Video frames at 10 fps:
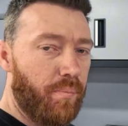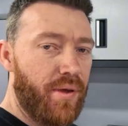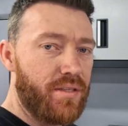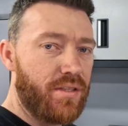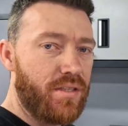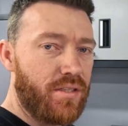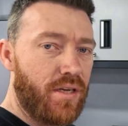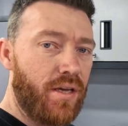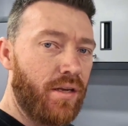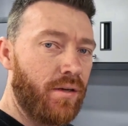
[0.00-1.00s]
pistons
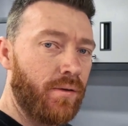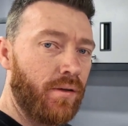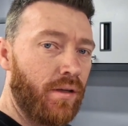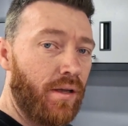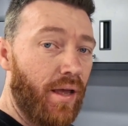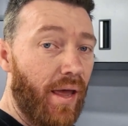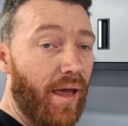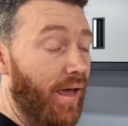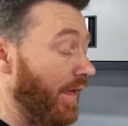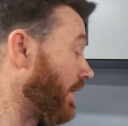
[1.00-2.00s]
in,
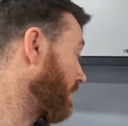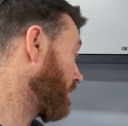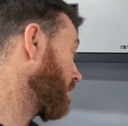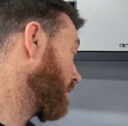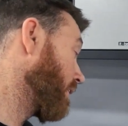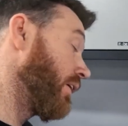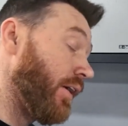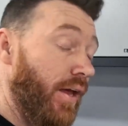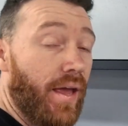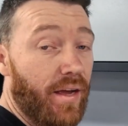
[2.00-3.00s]
and
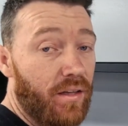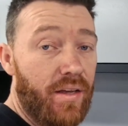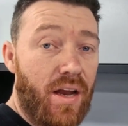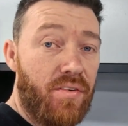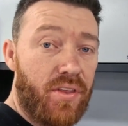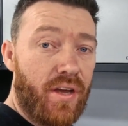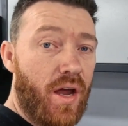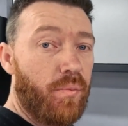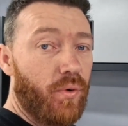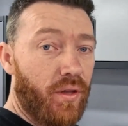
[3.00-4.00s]
it cleaned everything
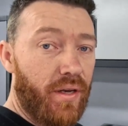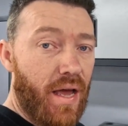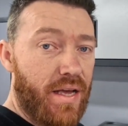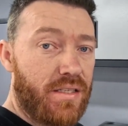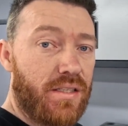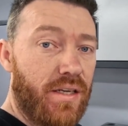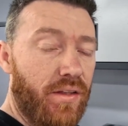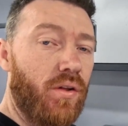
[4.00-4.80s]
up really nicely.